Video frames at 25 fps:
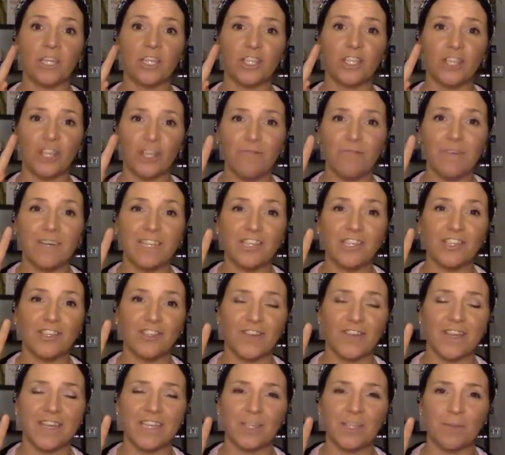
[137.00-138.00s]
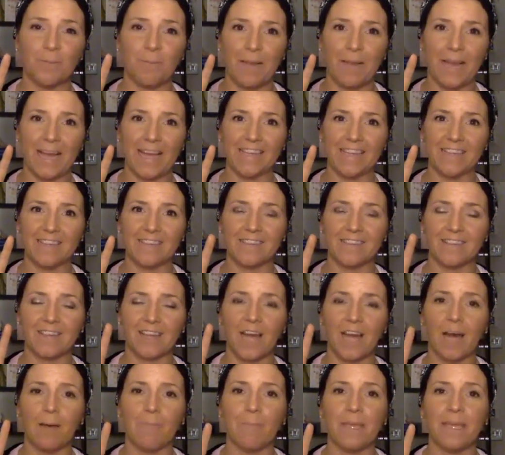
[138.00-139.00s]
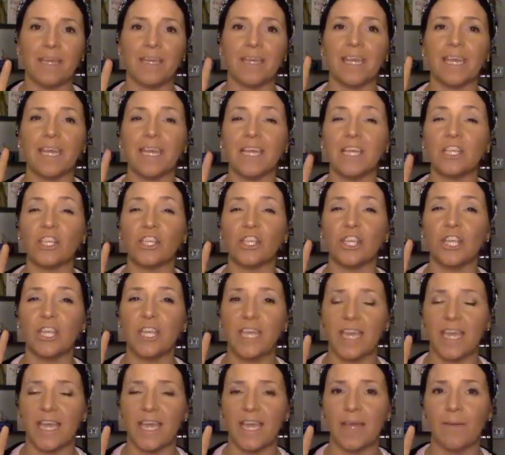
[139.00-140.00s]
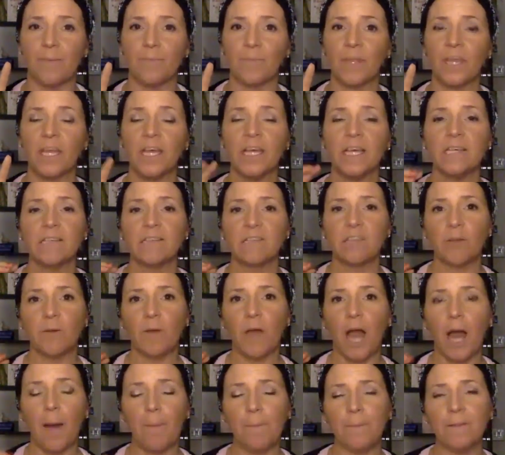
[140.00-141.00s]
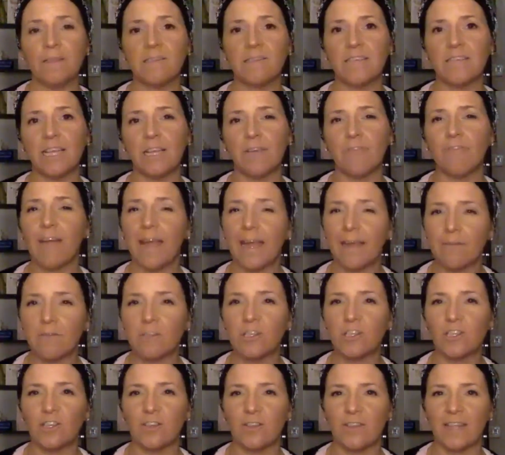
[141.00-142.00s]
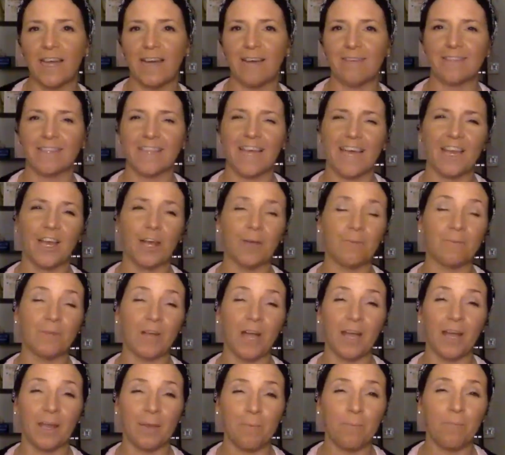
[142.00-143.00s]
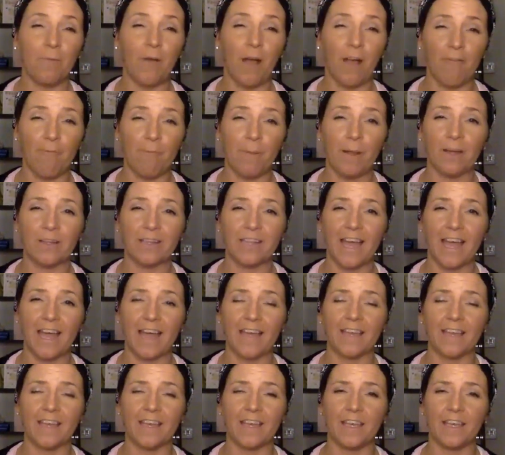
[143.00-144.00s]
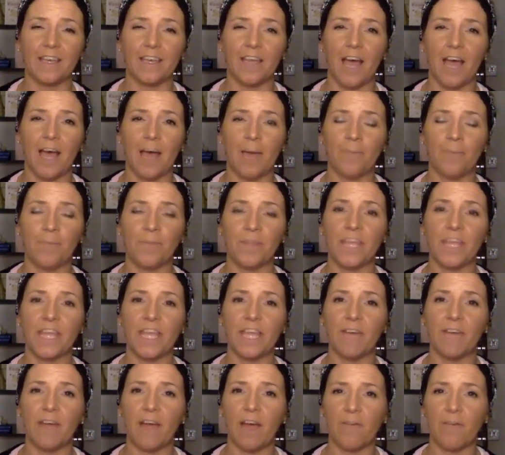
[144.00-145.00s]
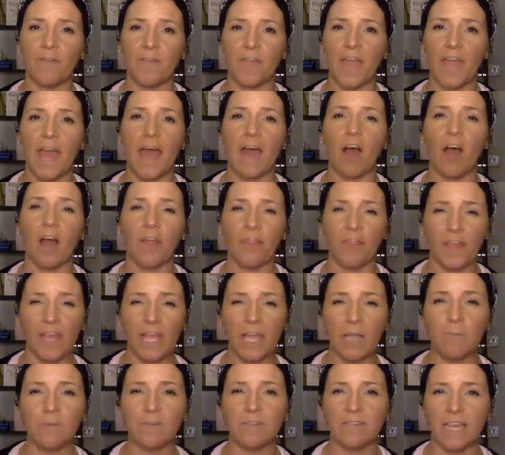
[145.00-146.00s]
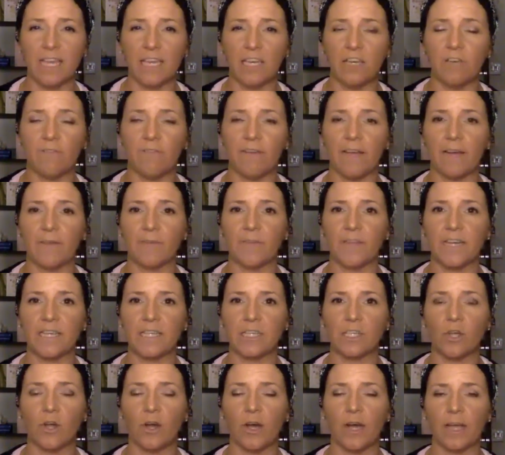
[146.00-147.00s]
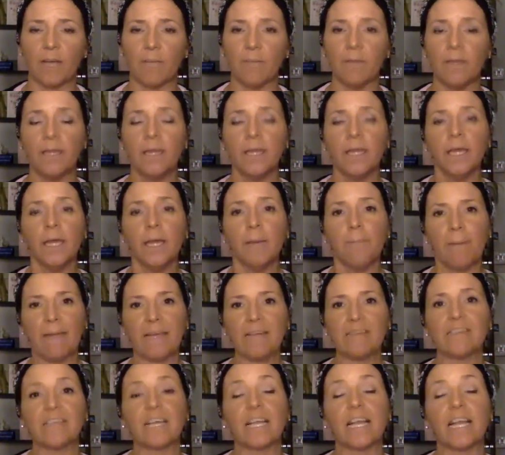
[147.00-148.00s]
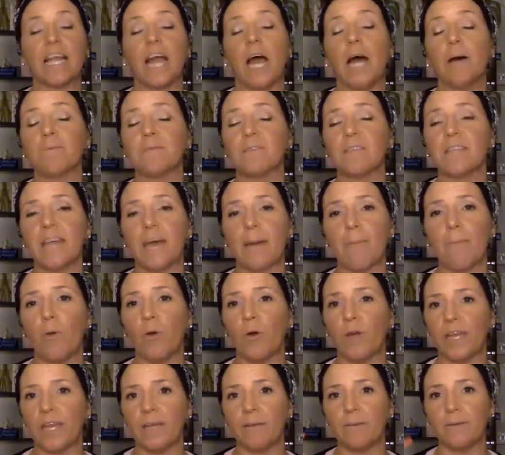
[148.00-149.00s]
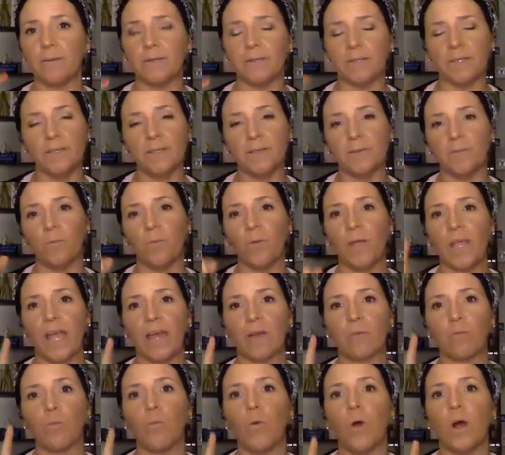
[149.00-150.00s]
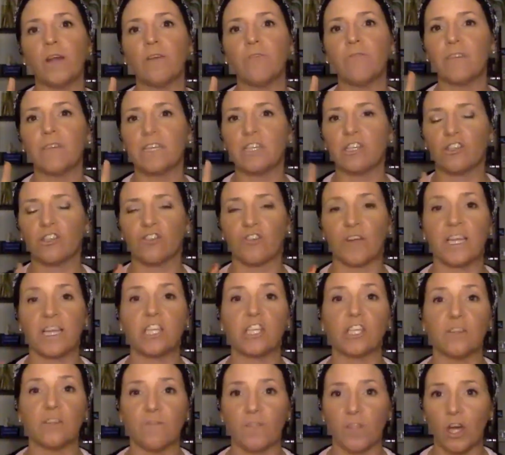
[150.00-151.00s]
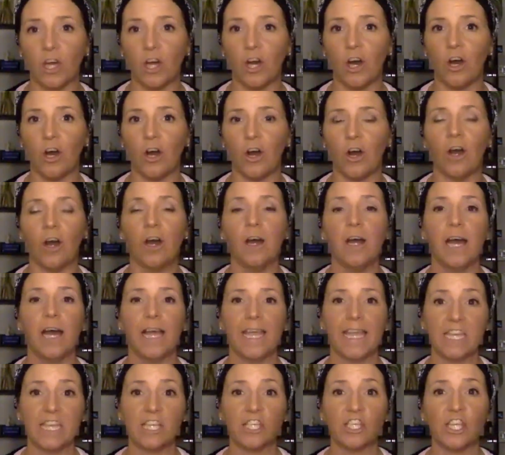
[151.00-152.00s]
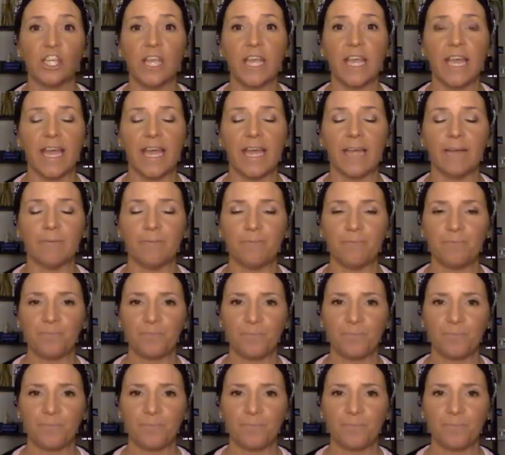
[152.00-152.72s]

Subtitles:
2 registration plates come in each year. So up until around 2000, and I've plucked that year out of the air. I think it was in and around that time. Basically, up to that point, we had 1 registration of the car each year.